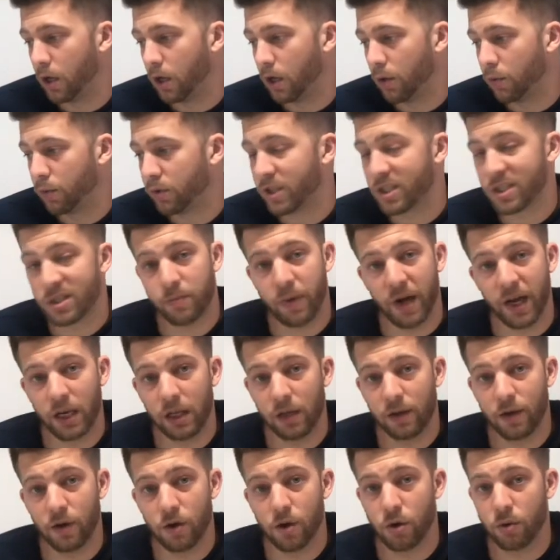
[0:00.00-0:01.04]
with the Spidey
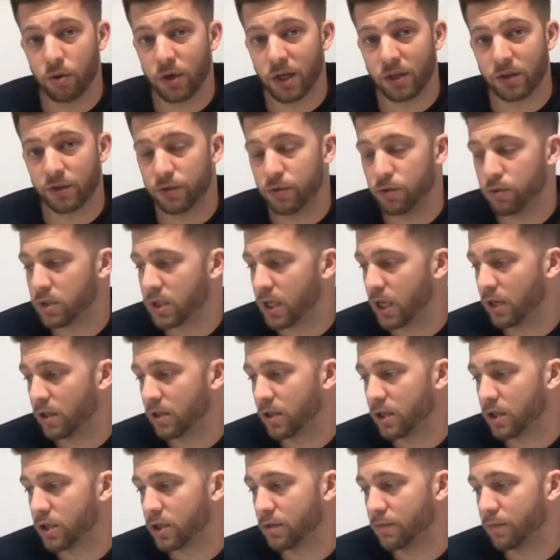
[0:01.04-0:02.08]
logo, not the newsstand
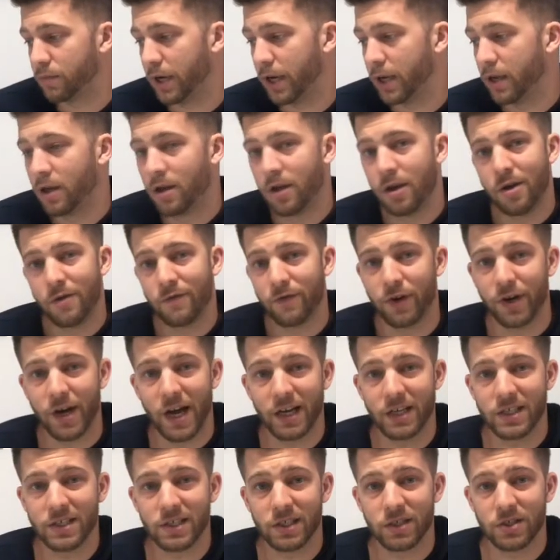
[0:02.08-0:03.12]
edition, but for
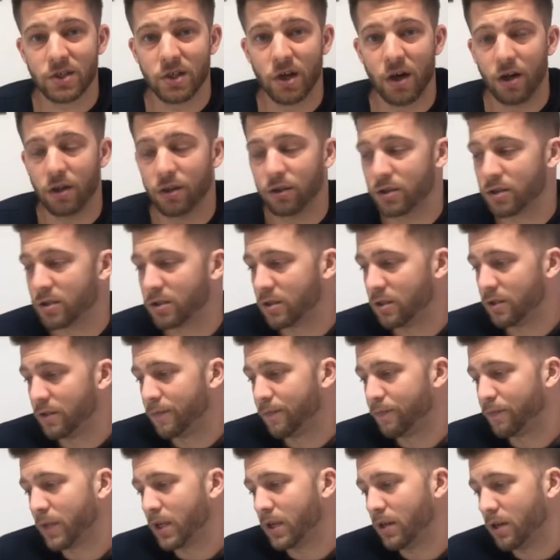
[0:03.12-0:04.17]
$96.
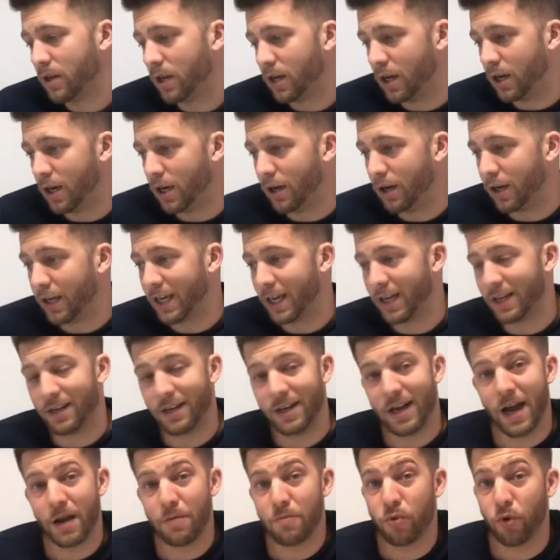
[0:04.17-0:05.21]
Again,
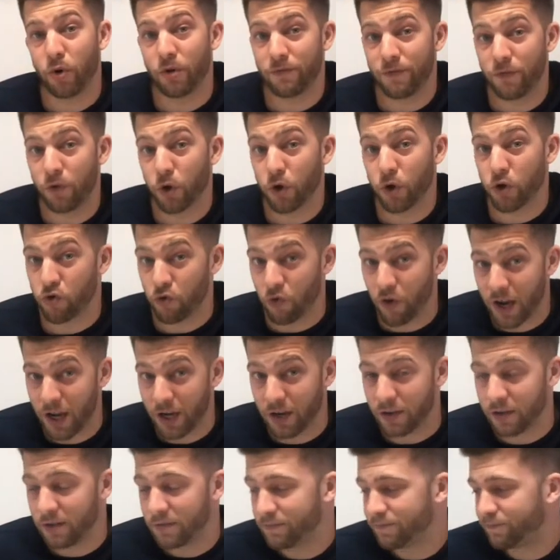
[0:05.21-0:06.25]
9.4
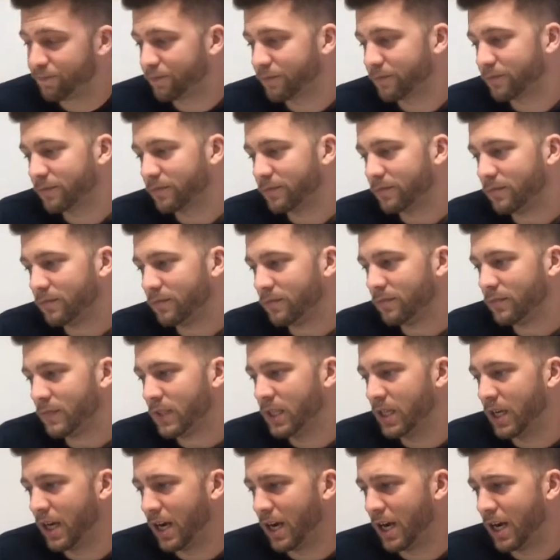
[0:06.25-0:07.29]
graded.
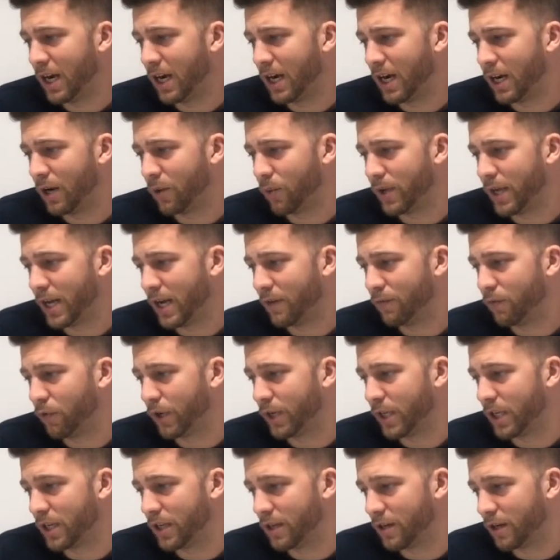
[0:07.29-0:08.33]
We have
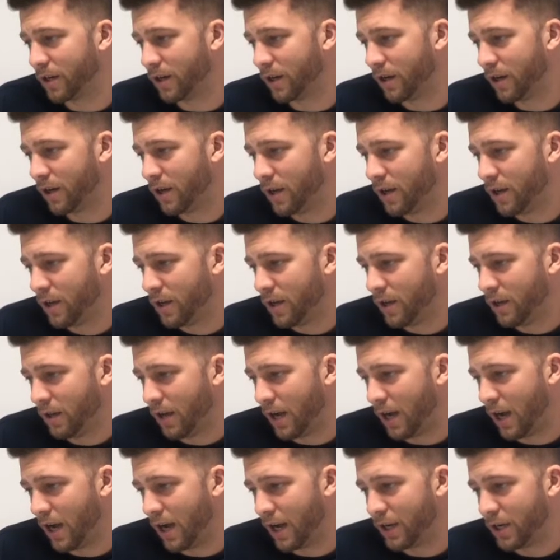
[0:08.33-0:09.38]
one here,
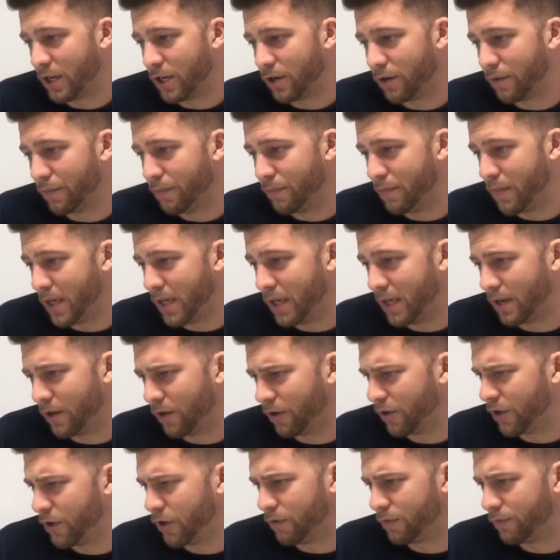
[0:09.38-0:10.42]
near mint,
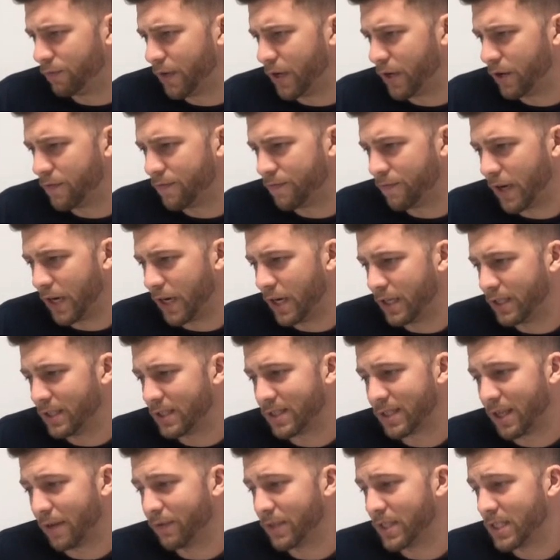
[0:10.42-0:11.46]
or no, very fine,
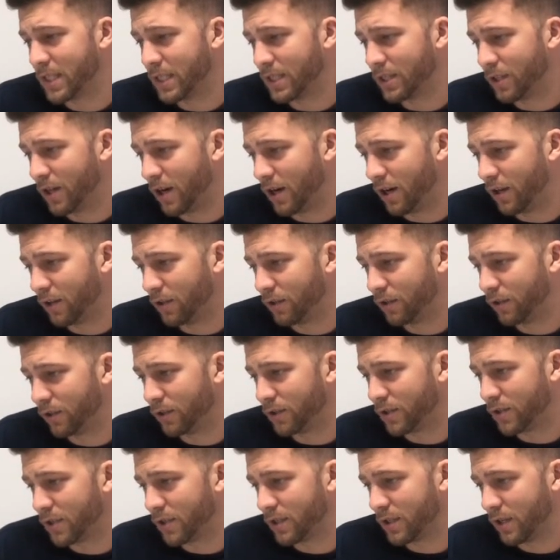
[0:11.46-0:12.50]

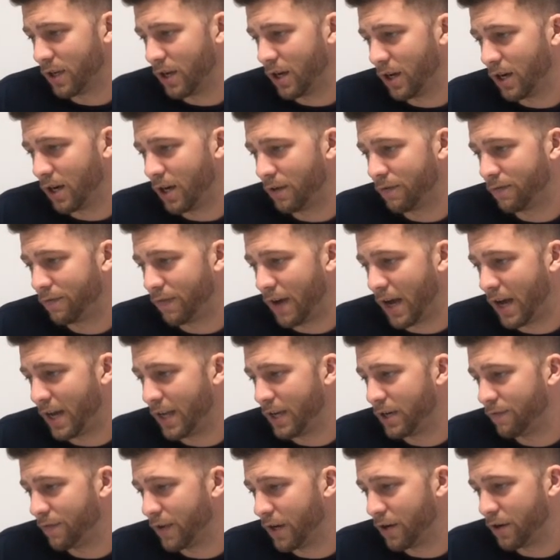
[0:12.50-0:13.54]
$17.
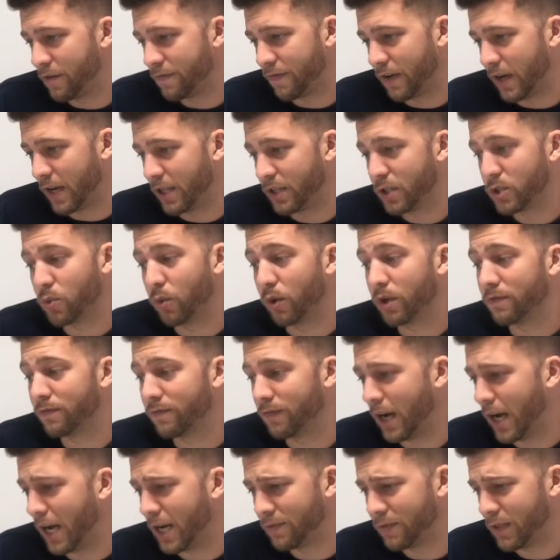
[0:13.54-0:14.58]
Fine, very fine,
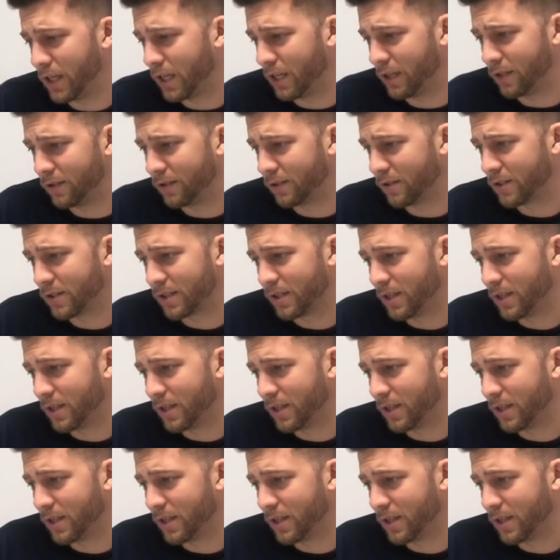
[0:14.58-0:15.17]
$25.